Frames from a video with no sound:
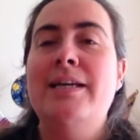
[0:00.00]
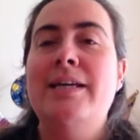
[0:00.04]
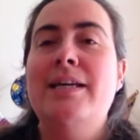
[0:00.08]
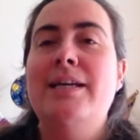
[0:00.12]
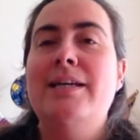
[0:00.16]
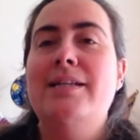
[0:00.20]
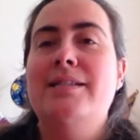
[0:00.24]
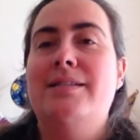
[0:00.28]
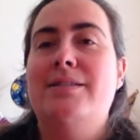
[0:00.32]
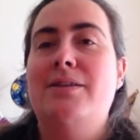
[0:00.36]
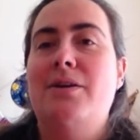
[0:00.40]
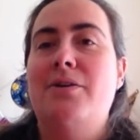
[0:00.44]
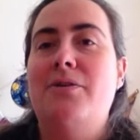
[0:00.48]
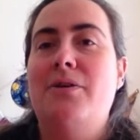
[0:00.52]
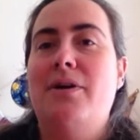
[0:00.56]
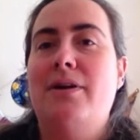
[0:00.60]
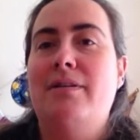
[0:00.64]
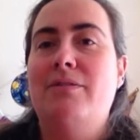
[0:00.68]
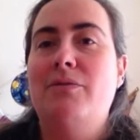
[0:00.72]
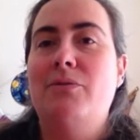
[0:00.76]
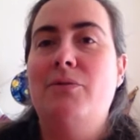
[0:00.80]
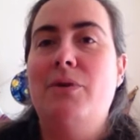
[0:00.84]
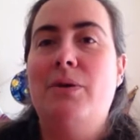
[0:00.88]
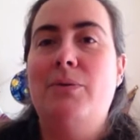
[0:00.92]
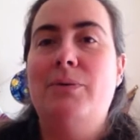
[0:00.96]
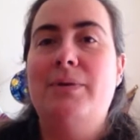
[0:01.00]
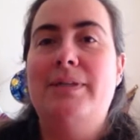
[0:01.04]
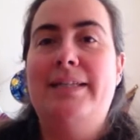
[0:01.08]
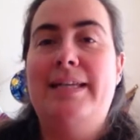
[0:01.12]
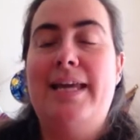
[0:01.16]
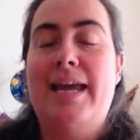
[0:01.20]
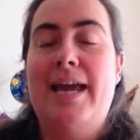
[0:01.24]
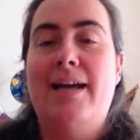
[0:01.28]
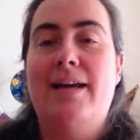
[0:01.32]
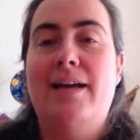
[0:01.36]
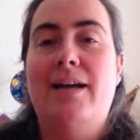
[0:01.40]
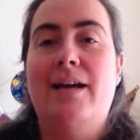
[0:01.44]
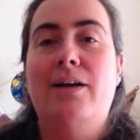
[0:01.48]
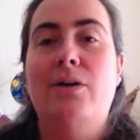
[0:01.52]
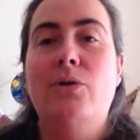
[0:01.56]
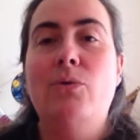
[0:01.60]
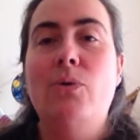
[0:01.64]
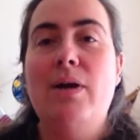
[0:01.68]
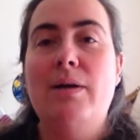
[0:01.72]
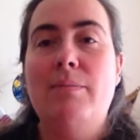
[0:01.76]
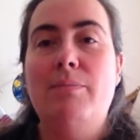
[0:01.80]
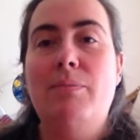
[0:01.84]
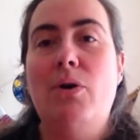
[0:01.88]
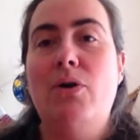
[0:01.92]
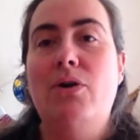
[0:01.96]
So I thought I would get a
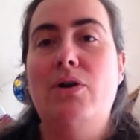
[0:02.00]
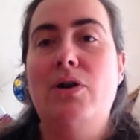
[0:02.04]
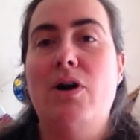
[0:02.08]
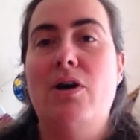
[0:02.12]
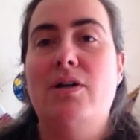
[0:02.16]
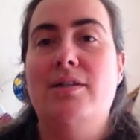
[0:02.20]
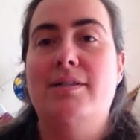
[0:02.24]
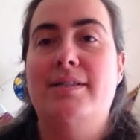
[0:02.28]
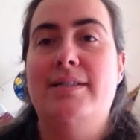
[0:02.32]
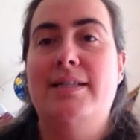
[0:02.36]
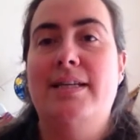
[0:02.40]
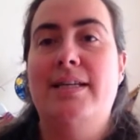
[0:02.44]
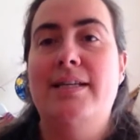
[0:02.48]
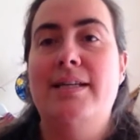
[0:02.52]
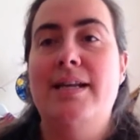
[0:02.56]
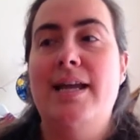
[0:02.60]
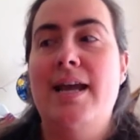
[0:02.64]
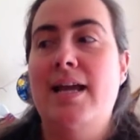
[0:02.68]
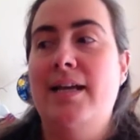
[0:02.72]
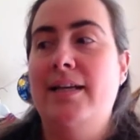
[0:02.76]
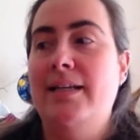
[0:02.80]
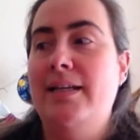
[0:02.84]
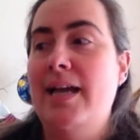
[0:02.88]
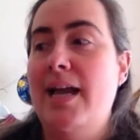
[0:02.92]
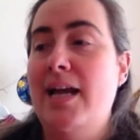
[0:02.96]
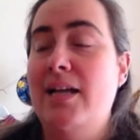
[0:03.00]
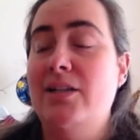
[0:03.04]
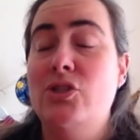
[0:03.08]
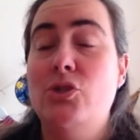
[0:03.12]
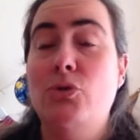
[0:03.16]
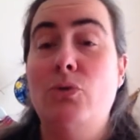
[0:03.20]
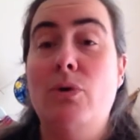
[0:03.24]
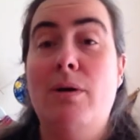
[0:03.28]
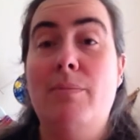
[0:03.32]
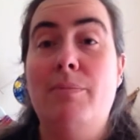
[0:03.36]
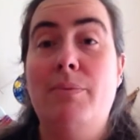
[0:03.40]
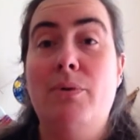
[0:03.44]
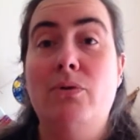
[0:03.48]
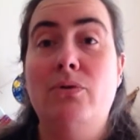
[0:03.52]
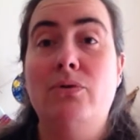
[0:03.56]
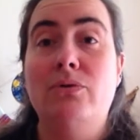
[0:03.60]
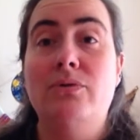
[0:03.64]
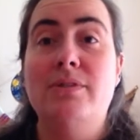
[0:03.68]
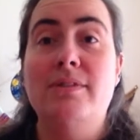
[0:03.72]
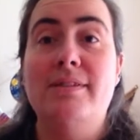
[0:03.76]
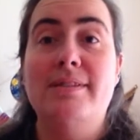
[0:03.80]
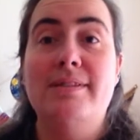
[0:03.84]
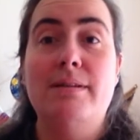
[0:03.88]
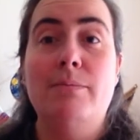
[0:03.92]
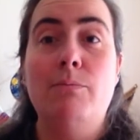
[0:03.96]
quick podcast in and catch you up on
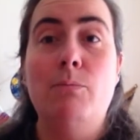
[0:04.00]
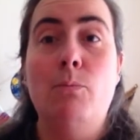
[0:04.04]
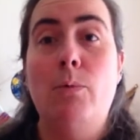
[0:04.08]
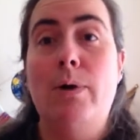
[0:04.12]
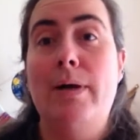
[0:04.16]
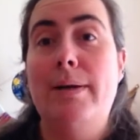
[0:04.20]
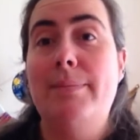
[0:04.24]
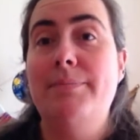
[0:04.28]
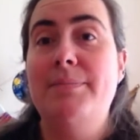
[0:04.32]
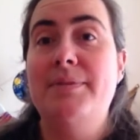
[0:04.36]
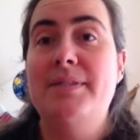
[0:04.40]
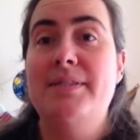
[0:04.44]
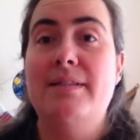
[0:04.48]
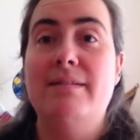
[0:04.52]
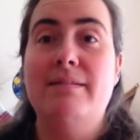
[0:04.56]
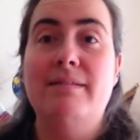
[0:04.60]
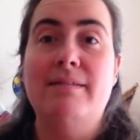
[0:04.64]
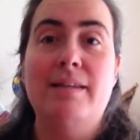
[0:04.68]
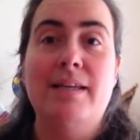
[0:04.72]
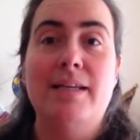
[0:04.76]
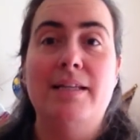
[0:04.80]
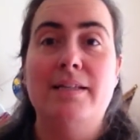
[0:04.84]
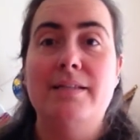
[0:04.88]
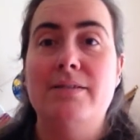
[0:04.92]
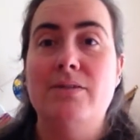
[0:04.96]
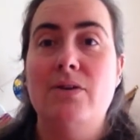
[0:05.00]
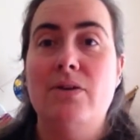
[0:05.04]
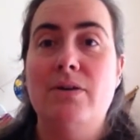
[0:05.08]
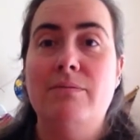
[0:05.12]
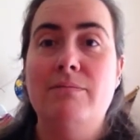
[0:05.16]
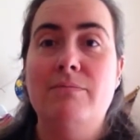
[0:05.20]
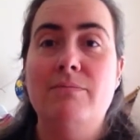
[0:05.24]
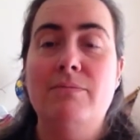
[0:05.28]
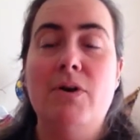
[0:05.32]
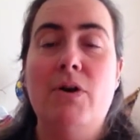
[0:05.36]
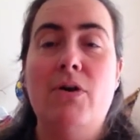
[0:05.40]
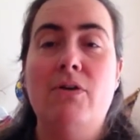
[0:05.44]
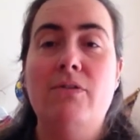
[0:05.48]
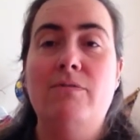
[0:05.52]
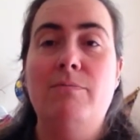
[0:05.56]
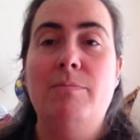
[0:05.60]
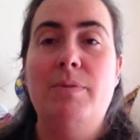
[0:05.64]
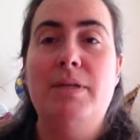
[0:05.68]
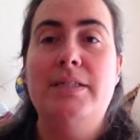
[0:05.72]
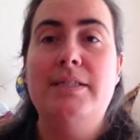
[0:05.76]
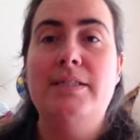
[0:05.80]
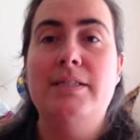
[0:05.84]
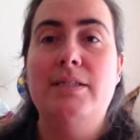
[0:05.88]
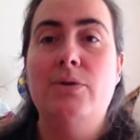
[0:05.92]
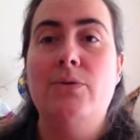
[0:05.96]
some whips and things I've
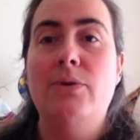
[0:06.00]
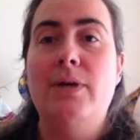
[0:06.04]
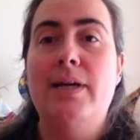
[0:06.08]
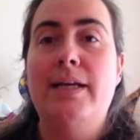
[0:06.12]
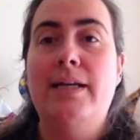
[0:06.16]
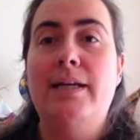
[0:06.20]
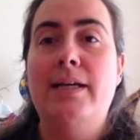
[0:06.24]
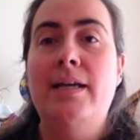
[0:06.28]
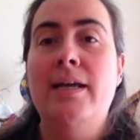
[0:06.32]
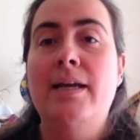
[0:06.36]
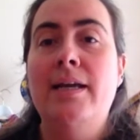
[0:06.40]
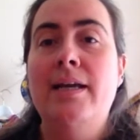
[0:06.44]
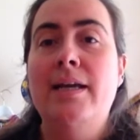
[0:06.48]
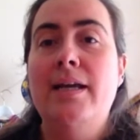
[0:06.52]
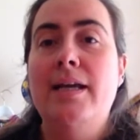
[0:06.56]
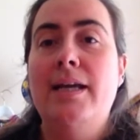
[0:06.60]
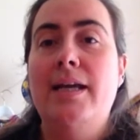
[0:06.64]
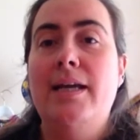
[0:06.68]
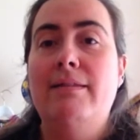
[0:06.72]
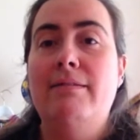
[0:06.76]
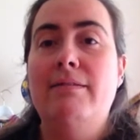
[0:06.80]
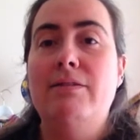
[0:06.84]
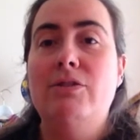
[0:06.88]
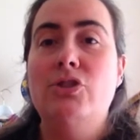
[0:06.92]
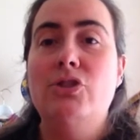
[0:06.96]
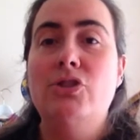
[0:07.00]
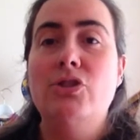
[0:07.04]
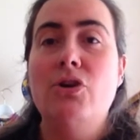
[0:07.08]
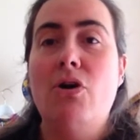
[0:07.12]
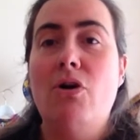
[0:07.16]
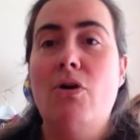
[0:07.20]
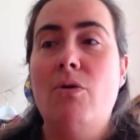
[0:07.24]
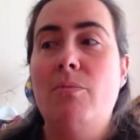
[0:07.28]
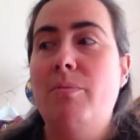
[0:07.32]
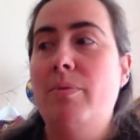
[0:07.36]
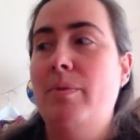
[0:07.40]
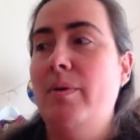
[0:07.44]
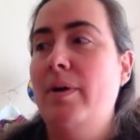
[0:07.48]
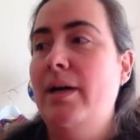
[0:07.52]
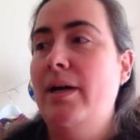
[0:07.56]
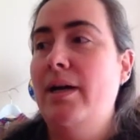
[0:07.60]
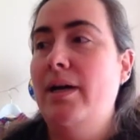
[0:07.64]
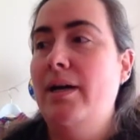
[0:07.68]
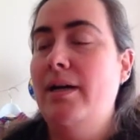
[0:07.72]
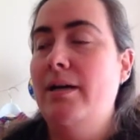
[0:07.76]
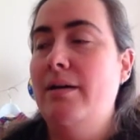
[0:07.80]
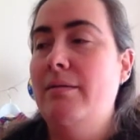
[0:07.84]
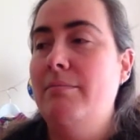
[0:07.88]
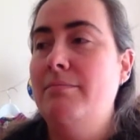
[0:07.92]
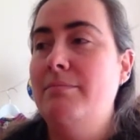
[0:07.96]
been doing in the shop,
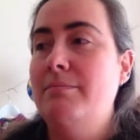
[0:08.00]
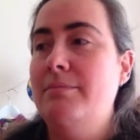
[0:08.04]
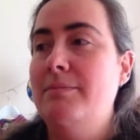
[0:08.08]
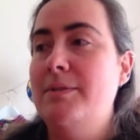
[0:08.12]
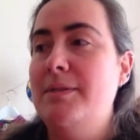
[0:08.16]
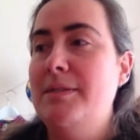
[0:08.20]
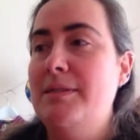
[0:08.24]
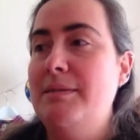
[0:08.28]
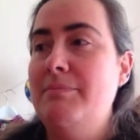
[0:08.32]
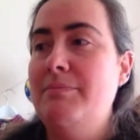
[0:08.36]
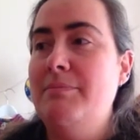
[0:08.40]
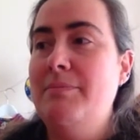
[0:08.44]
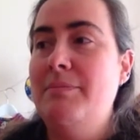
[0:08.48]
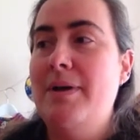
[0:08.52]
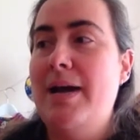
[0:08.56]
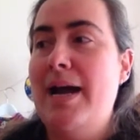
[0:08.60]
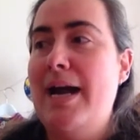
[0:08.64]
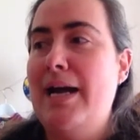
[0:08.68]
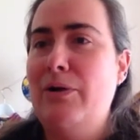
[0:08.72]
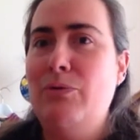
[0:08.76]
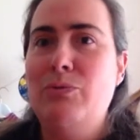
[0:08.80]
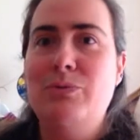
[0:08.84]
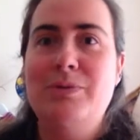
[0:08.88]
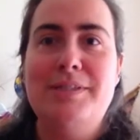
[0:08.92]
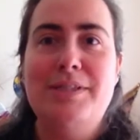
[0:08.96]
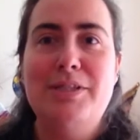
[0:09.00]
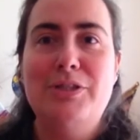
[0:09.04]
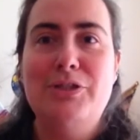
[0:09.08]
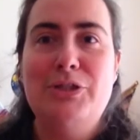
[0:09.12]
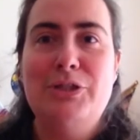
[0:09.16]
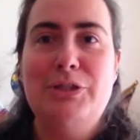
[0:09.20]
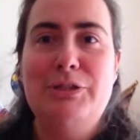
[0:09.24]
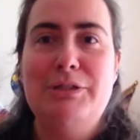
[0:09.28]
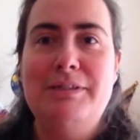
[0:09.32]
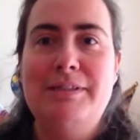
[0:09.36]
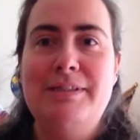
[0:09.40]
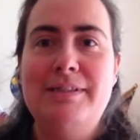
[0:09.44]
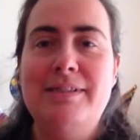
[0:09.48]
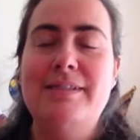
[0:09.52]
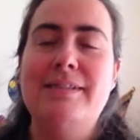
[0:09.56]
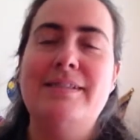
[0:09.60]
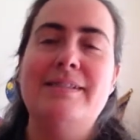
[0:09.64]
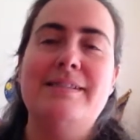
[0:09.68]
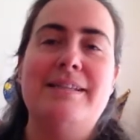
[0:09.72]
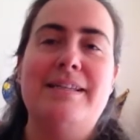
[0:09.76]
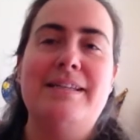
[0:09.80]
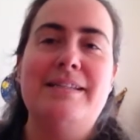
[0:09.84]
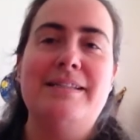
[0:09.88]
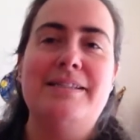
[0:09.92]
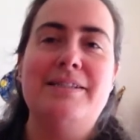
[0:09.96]
some acquisitions
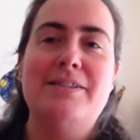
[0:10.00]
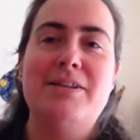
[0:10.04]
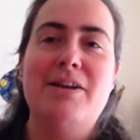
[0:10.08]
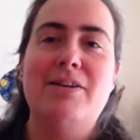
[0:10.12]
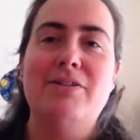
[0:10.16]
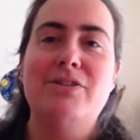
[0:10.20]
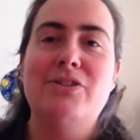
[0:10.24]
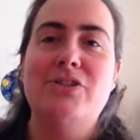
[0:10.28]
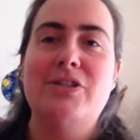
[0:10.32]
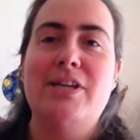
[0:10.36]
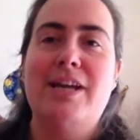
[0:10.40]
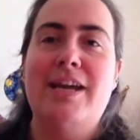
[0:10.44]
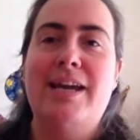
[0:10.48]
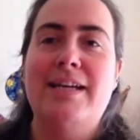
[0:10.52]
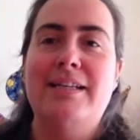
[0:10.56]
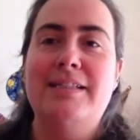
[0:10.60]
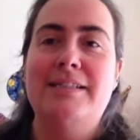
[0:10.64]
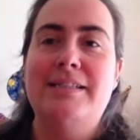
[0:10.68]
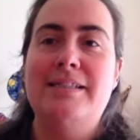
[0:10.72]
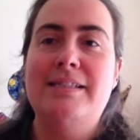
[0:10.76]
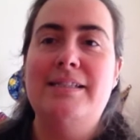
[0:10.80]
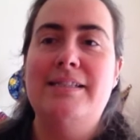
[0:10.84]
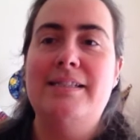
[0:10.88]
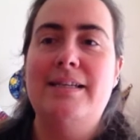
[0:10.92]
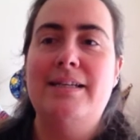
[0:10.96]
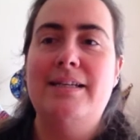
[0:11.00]
as such, and